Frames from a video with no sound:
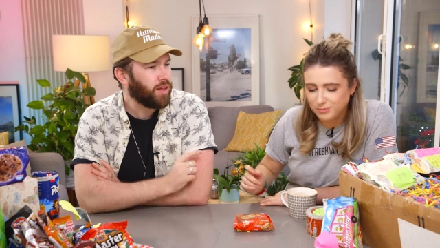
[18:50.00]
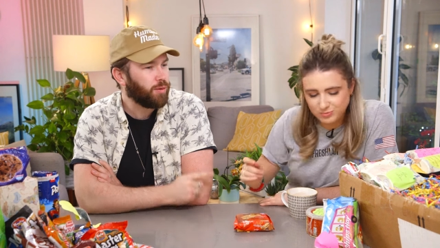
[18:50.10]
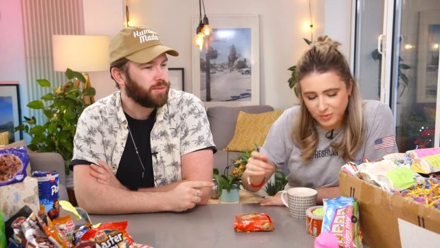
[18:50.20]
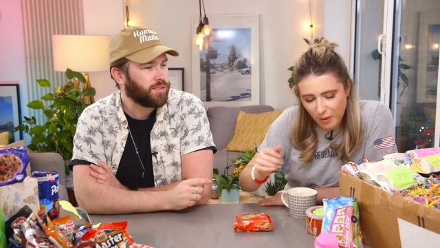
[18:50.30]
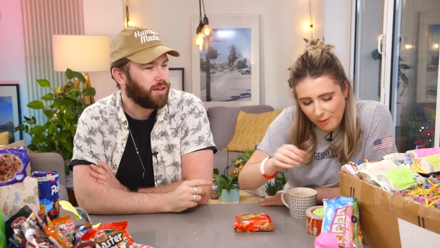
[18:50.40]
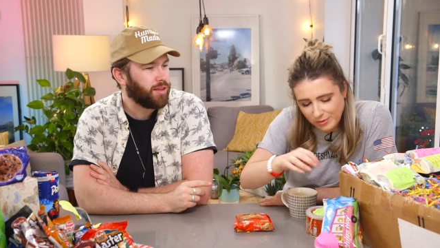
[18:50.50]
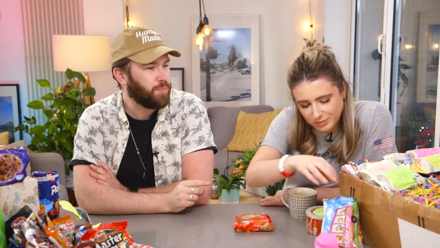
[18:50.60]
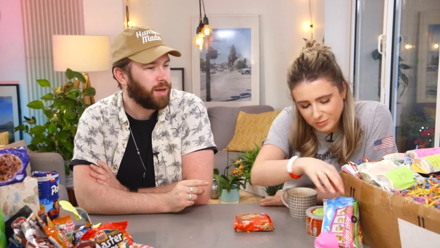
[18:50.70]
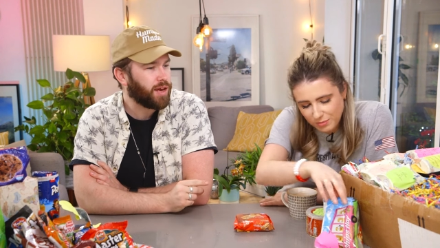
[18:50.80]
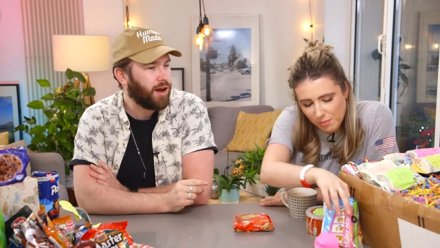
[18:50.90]
Speaker 1: that I was taking
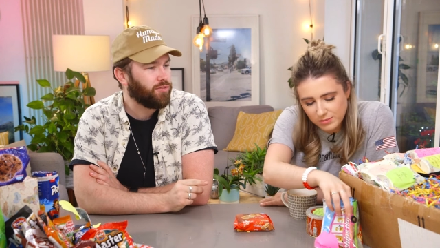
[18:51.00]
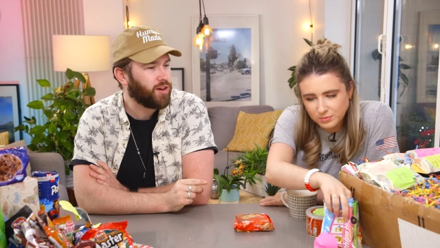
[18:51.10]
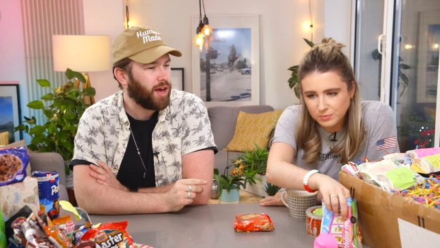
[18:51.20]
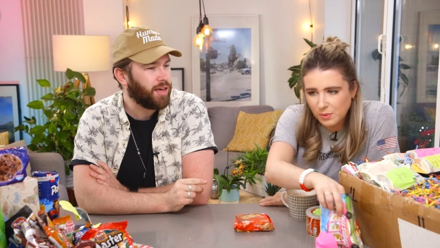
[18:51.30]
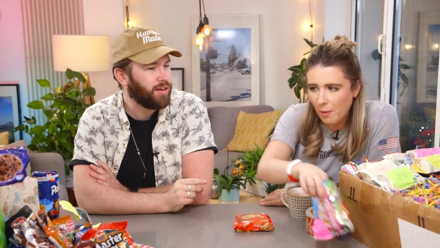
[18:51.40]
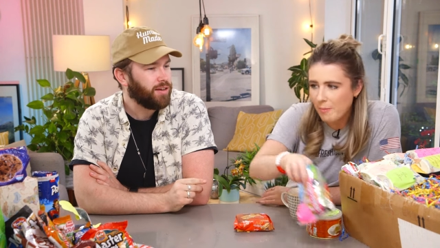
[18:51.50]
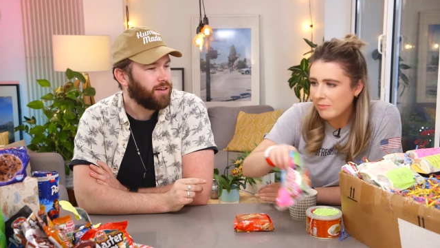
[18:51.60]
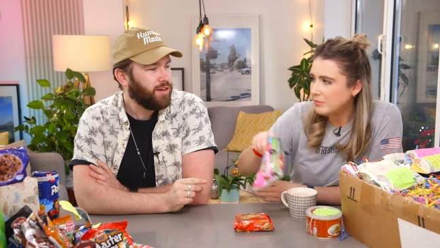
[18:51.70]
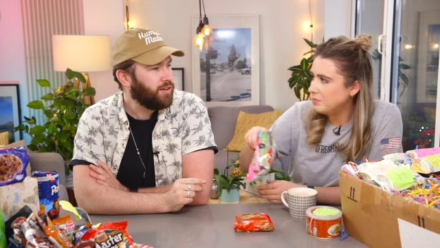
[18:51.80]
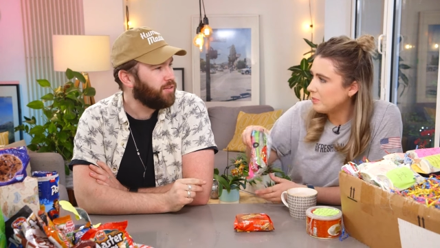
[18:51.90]
the mech out of Kate
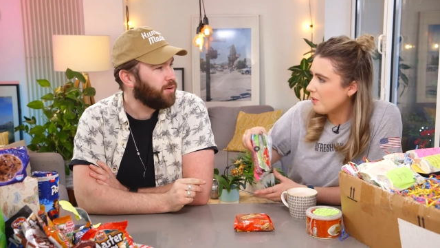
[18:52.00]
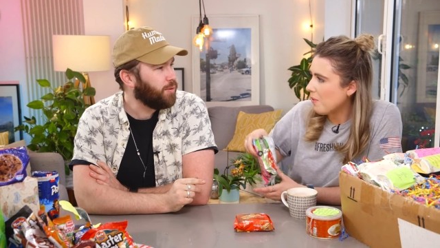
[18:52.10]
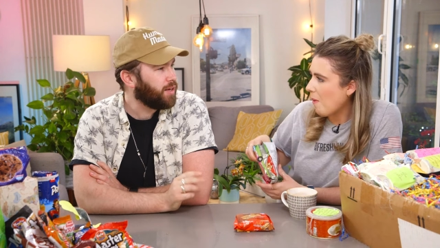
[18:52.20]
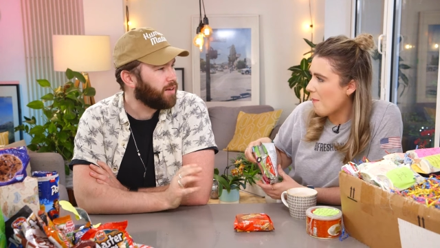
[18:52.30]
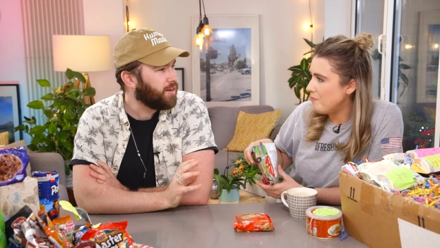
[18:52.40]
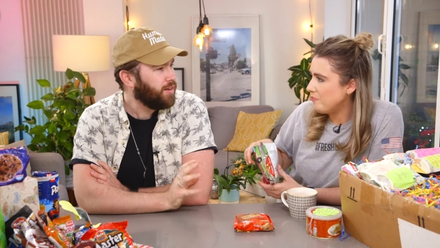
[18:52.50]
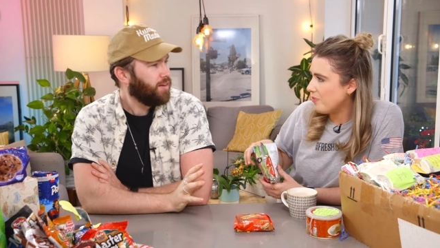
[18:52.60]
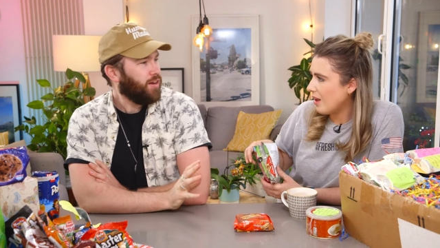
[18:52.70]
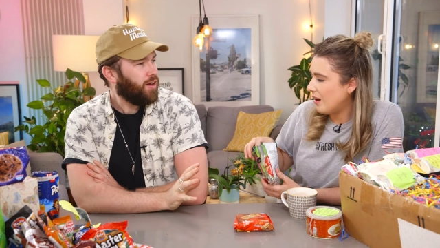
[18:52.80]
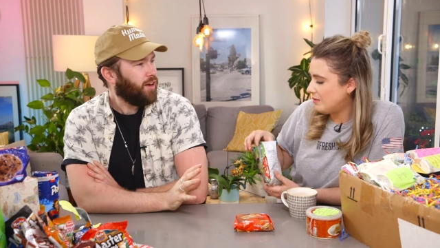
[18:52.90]
doing
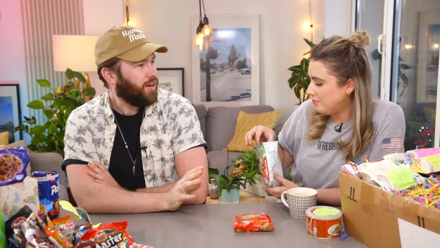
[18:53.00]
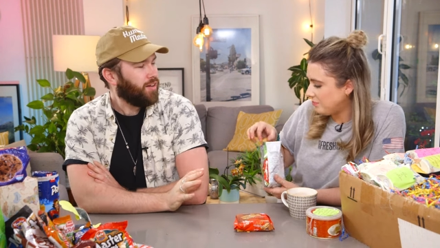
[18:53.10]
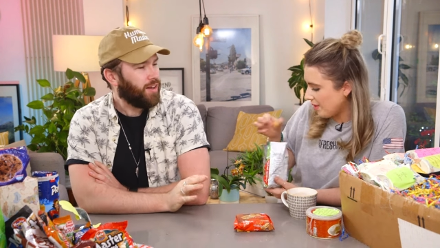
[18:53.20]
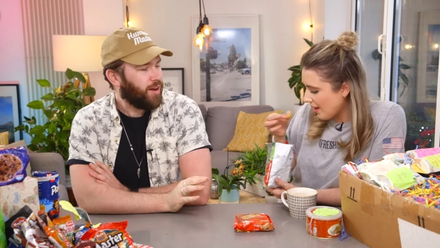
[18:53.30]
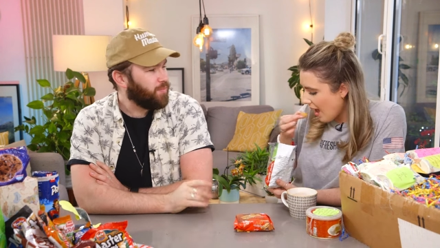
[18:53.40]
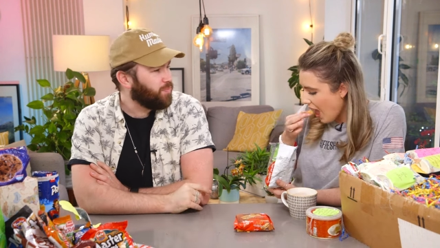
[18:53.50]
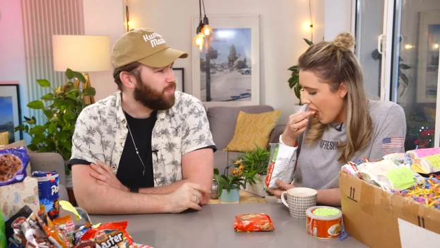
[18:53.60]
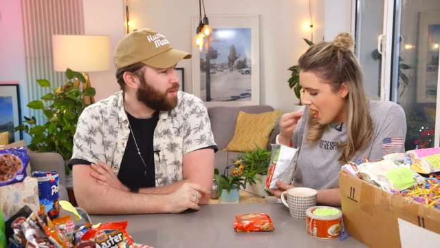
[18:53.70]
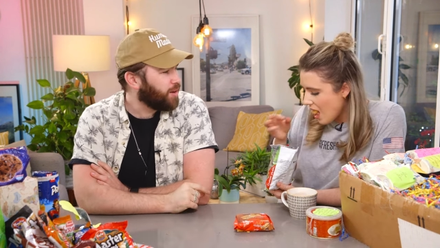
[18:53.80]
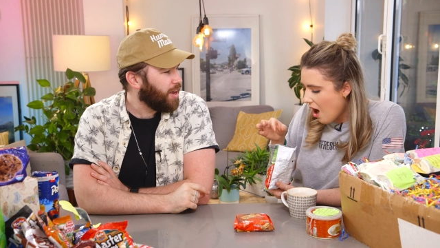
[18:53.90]

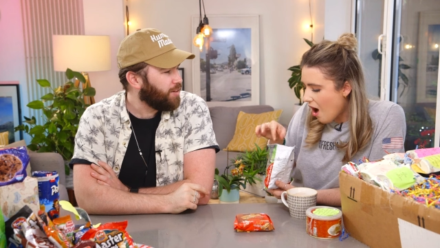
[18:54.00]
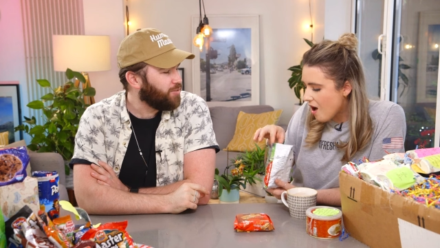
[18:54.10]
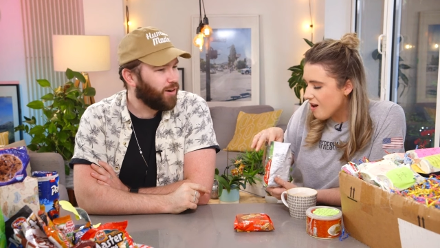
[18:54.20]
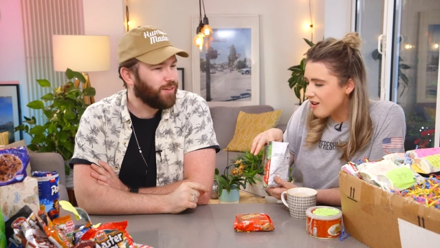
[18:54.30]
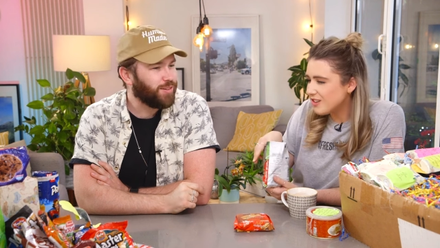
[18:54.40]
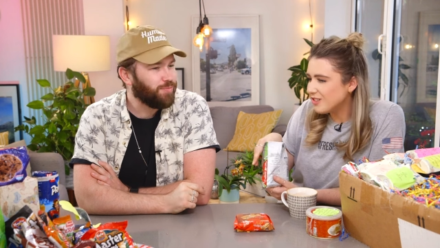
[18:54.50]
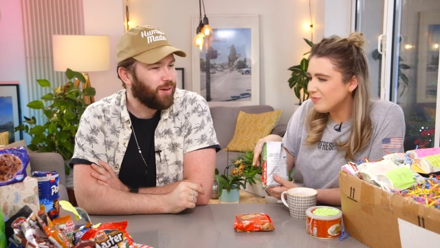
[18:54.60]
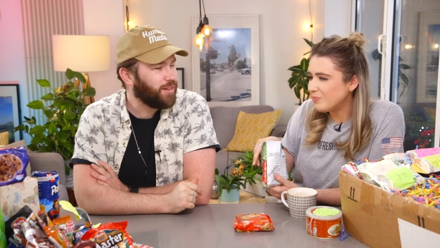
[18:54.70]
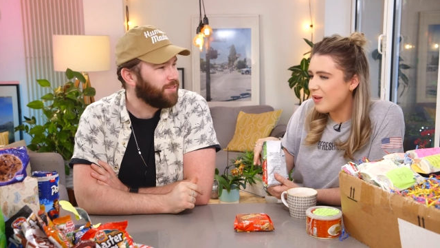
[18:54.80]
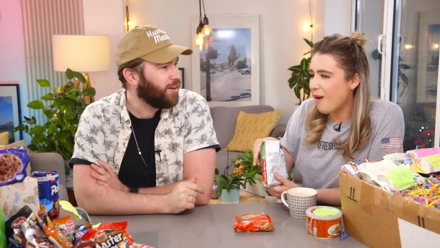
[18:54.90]
um, getting frightened
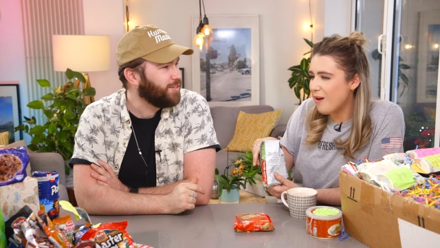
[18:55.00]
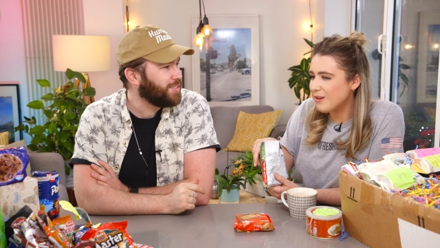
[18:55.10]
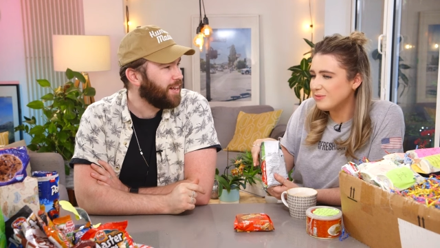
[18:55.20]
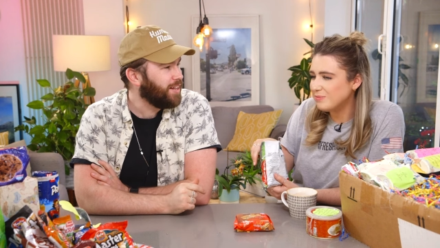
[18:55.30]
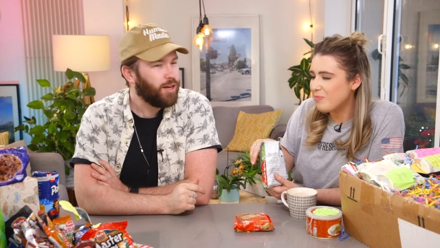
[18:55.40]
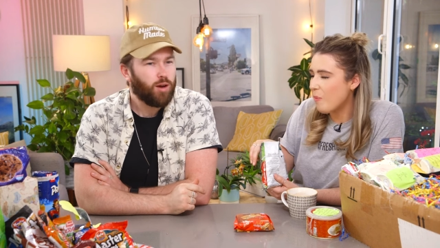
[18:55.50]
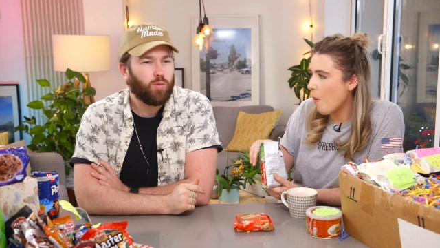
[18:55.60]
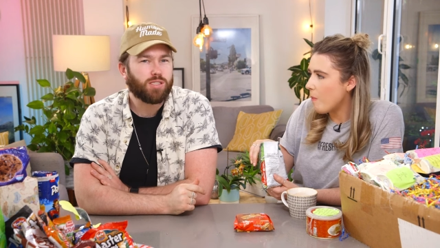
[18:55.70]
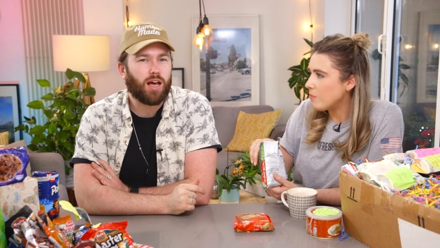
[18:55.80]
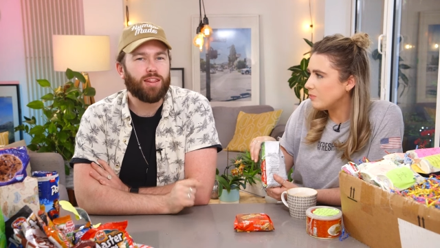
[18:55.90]
by the toaster
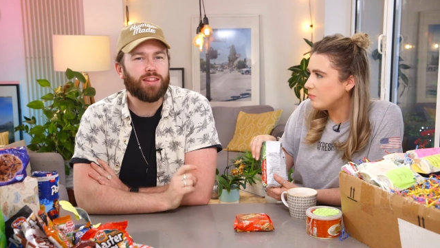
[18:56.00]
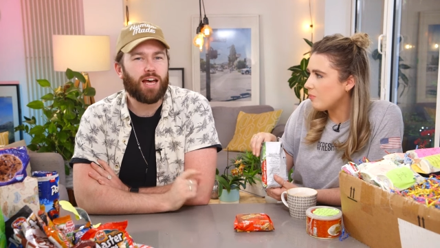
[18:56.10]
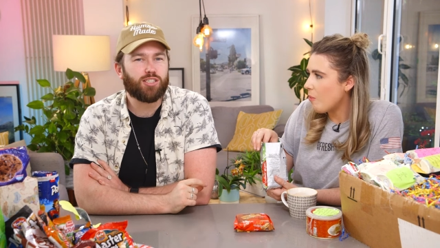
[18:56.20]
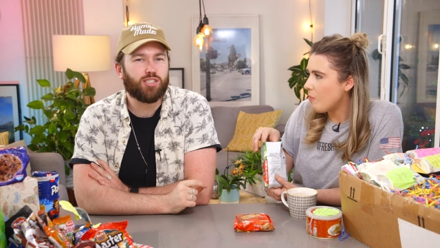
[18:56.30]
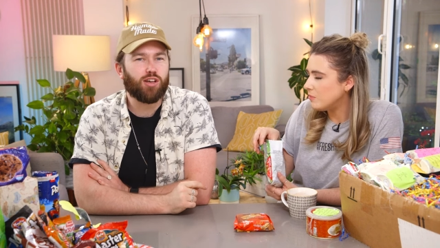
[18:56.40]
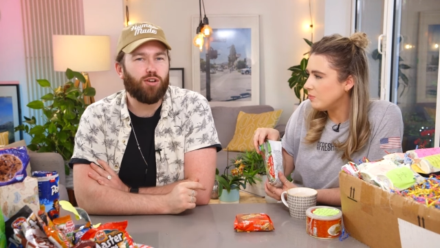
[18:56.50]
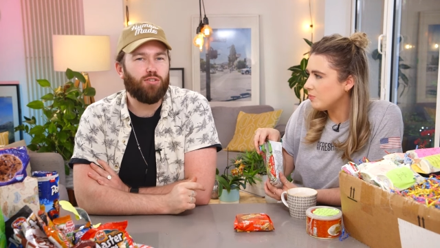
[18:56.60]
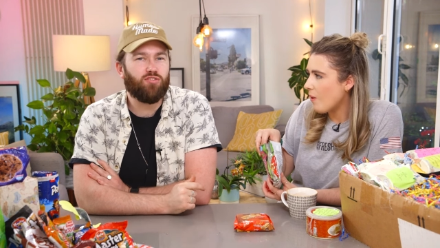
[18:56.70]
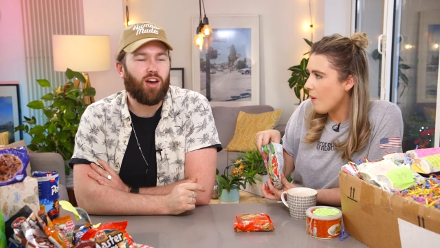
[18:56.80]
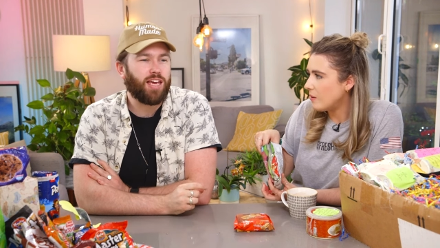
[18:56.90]
was like, that's so
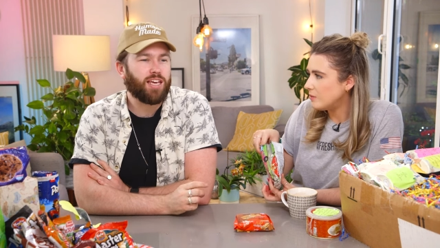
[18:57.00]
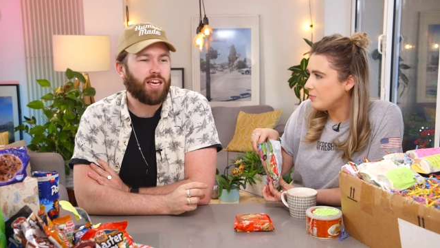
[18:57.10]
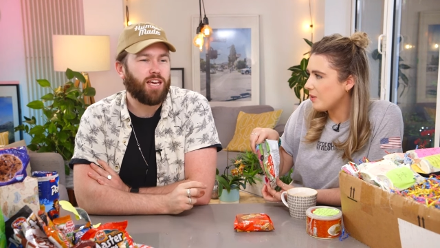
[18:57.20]
fake.